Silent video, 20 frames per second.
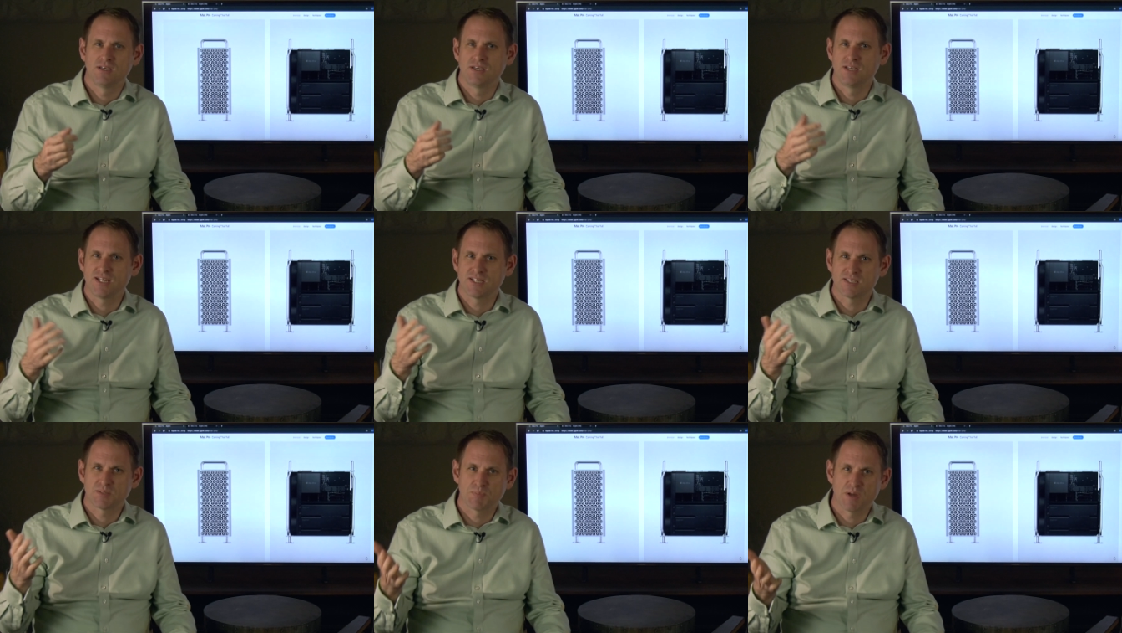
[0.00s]

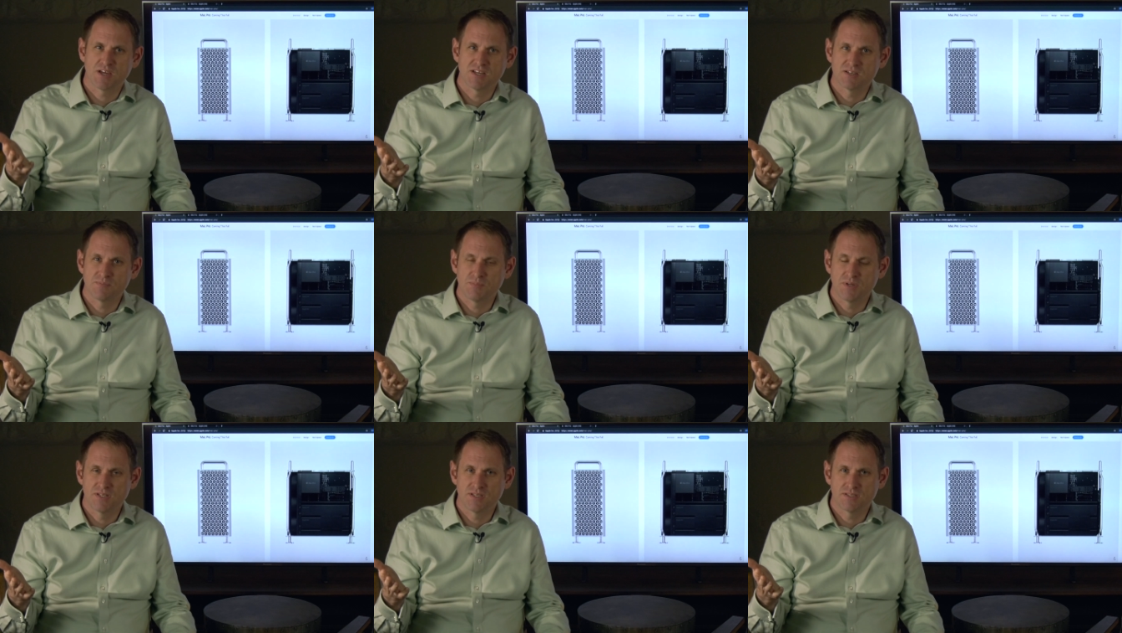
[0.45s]
and
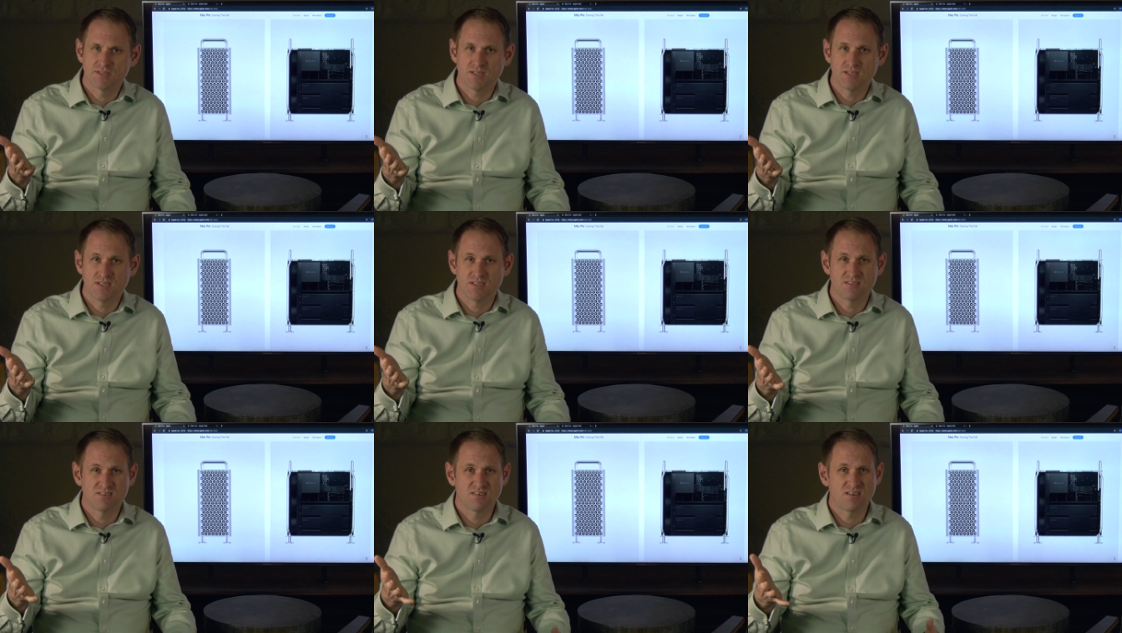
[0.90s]

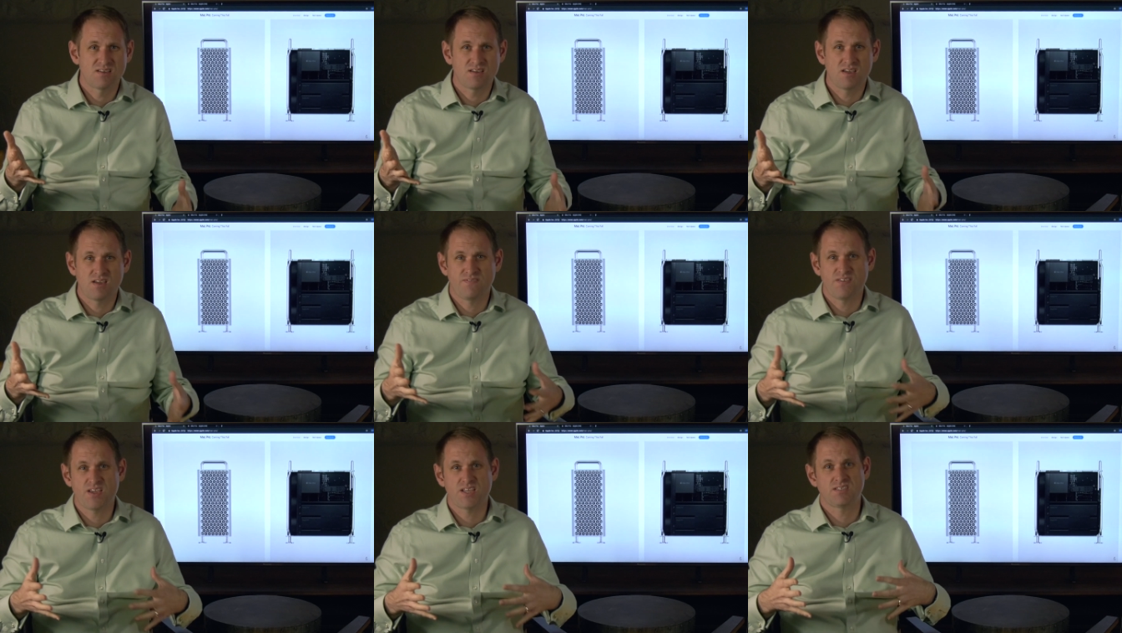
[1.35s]
expandability
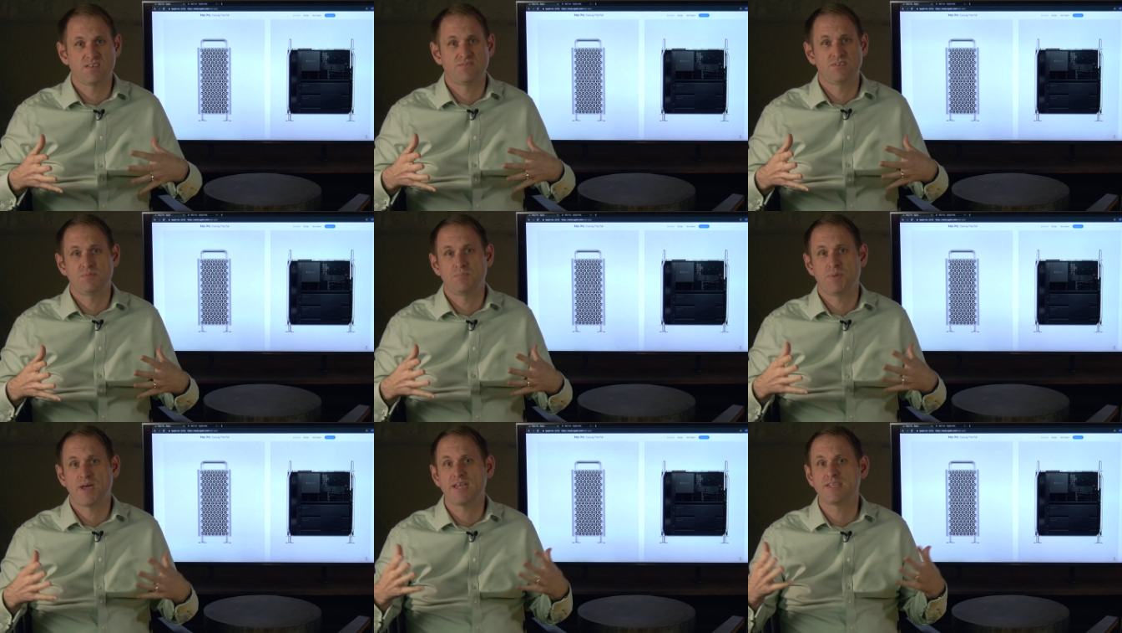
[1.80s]
to
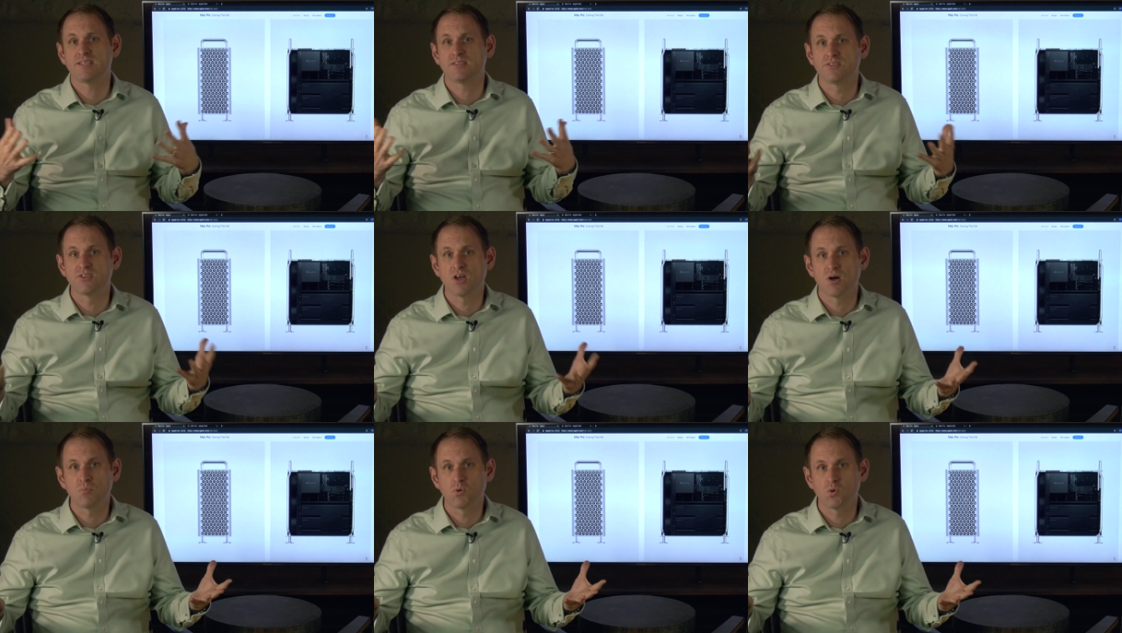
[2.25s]
effectively
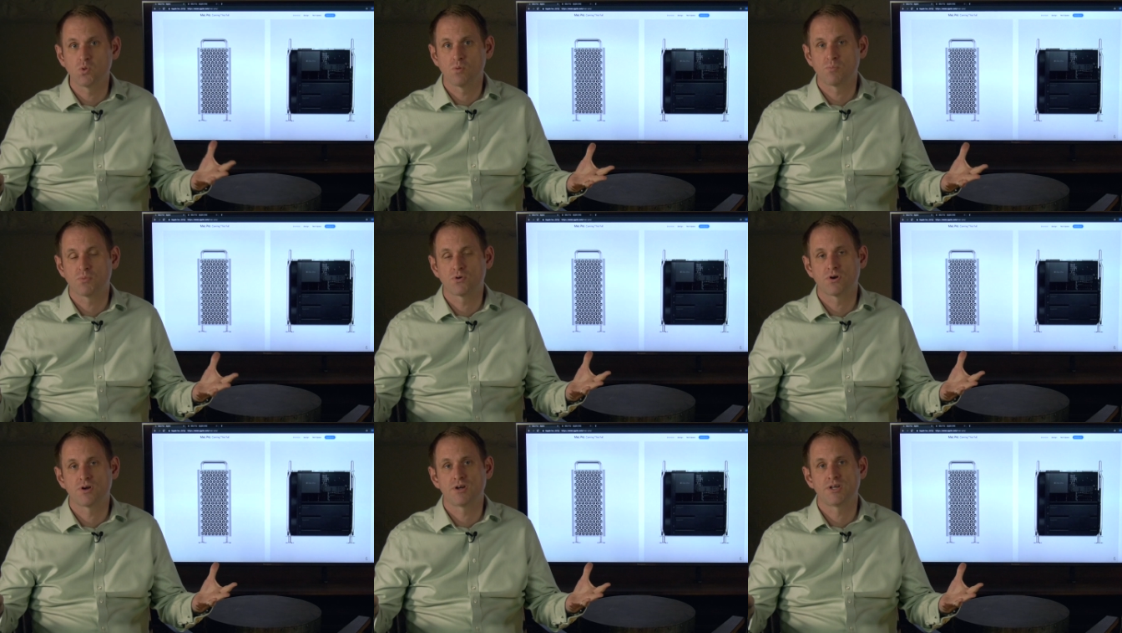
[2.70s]
pay double
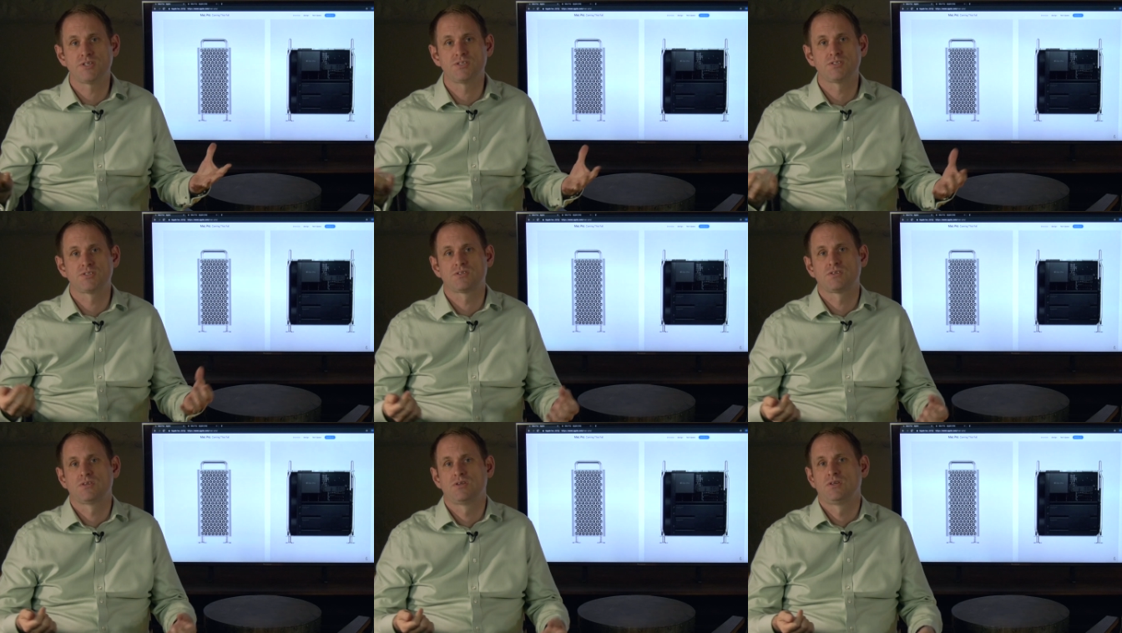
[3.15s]
the
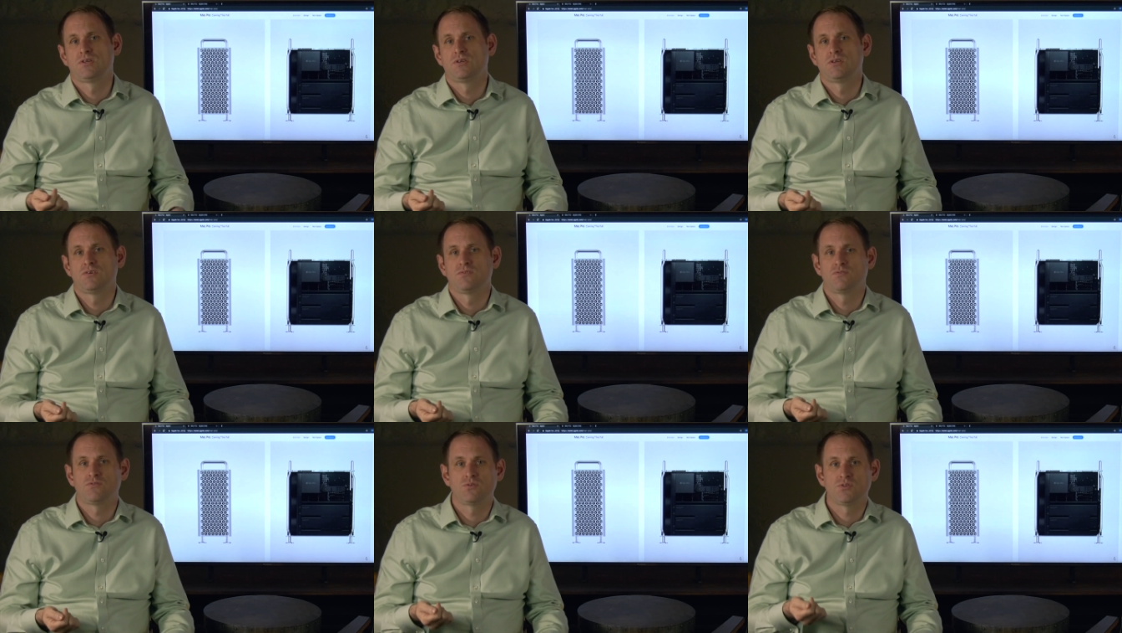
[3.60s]
price
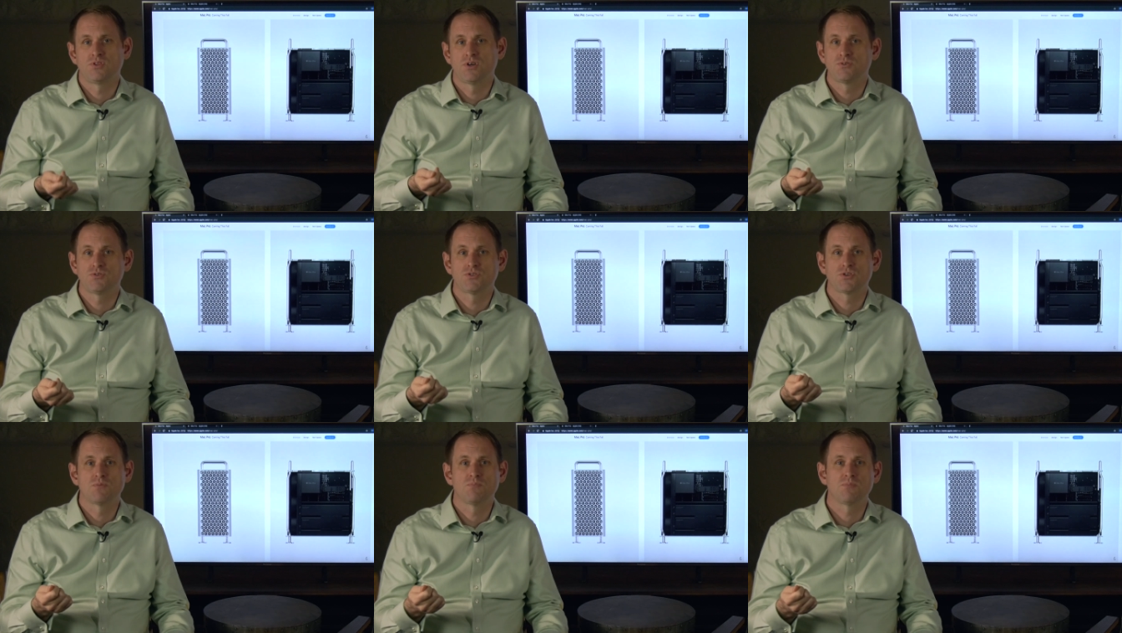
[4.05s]
for
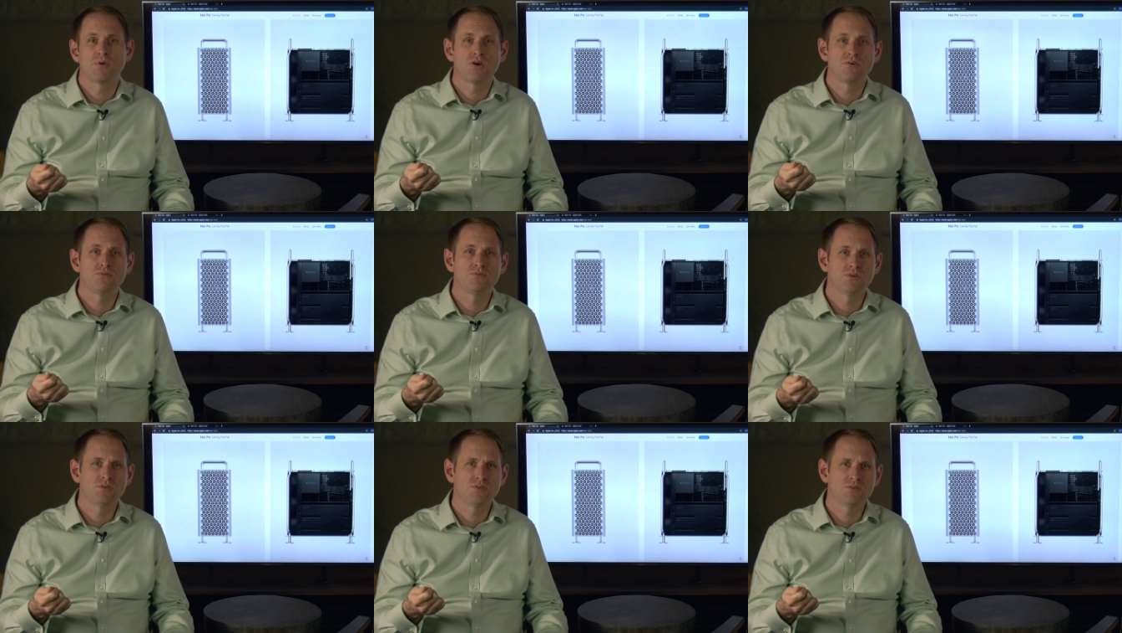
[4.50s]
those
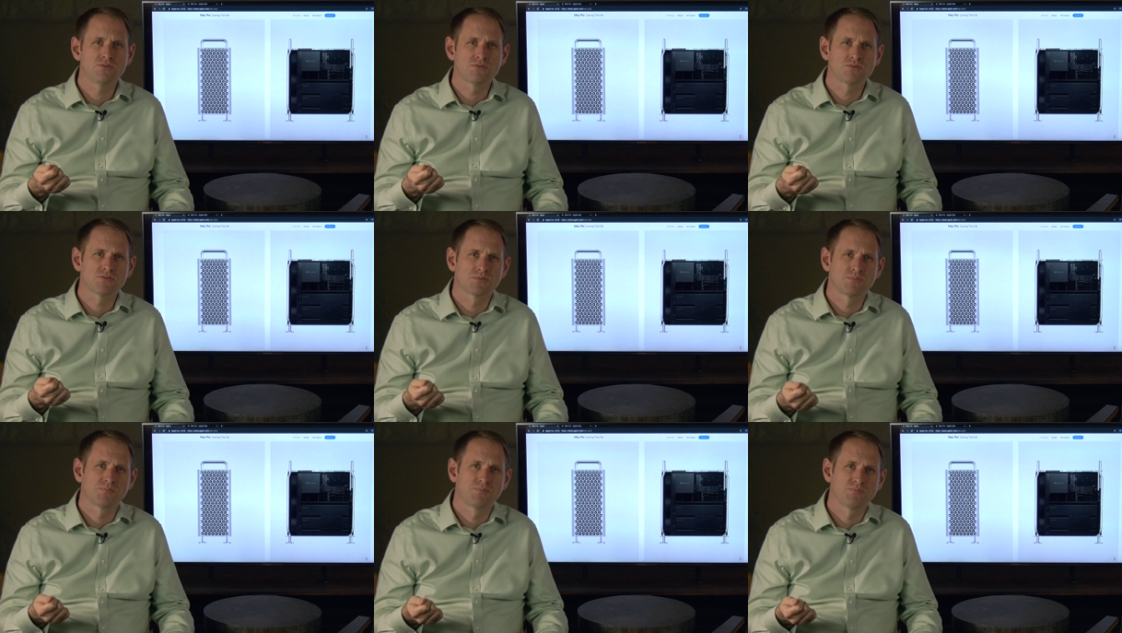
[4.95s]

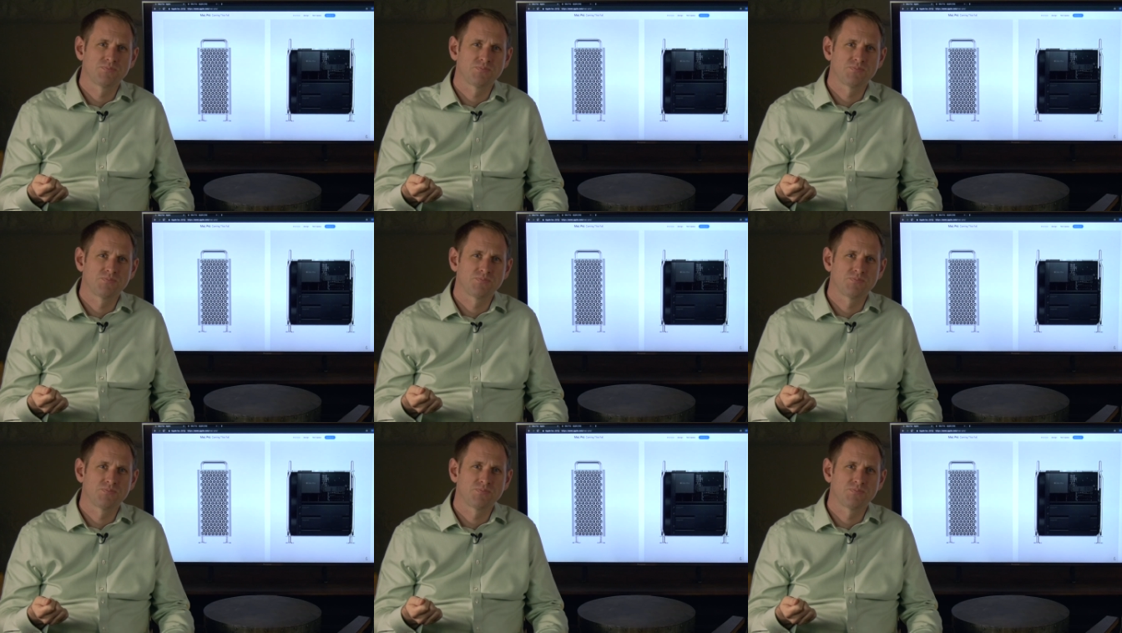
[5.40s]
components.